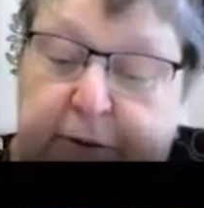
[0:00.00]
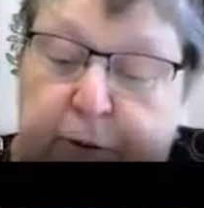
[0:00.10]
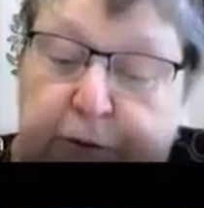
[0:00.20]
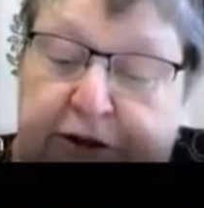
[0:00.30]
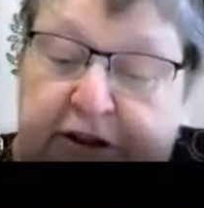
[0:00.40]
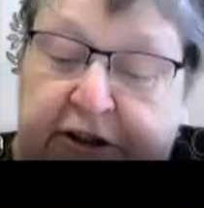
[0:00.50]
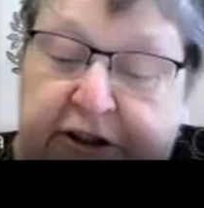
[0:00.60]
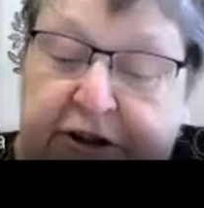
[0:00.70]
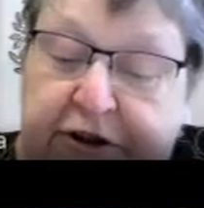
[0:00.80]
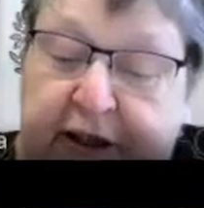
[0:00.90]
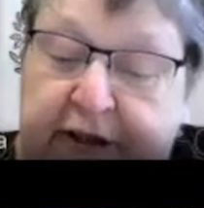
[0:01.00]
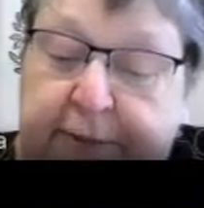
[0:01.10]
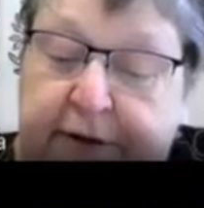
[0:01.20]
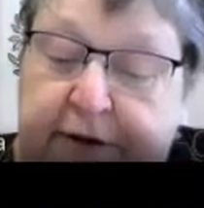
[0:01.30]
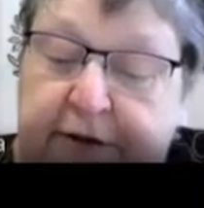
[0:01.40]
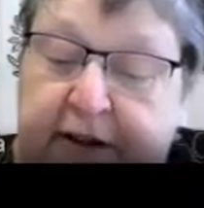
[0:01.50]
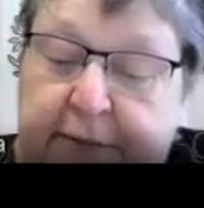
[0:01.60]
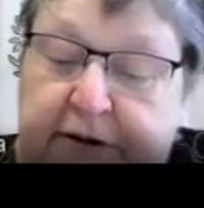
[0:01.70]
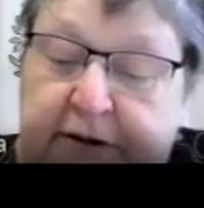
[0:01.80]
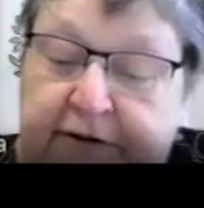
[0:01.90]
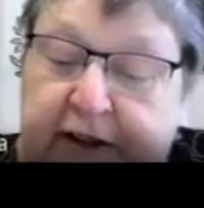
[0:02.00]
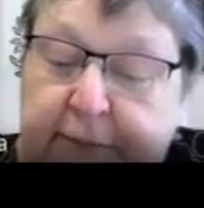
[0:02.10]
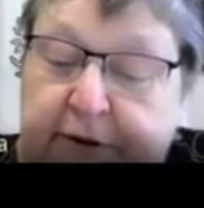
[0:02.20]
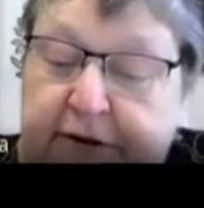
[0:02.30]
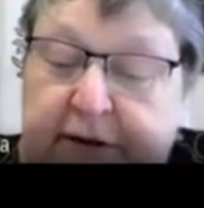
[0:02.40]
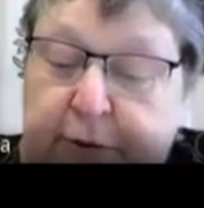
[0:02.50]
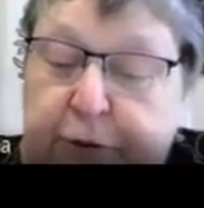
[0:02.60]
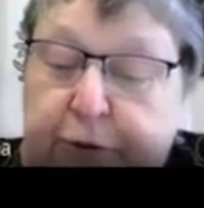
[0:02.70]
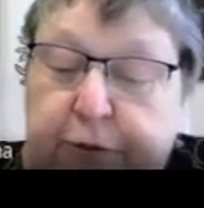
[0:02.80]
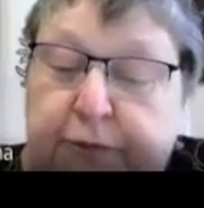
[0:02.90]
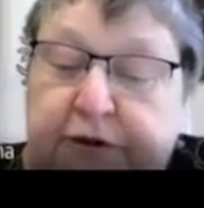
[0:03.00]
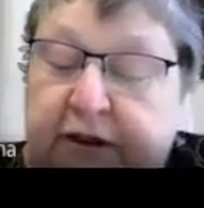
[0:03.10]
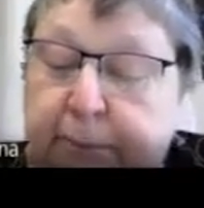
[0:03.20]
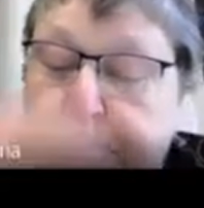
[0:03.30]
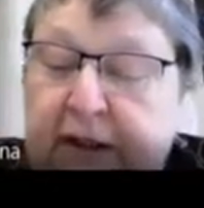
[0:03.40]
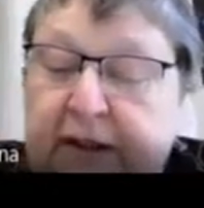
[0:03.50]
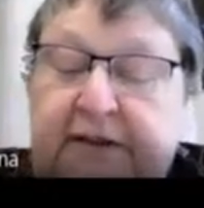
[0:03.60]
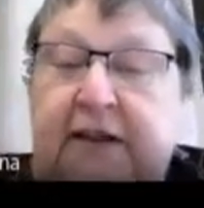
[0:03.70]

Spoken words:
within each fiber, I mean, the fiber is L2. There are many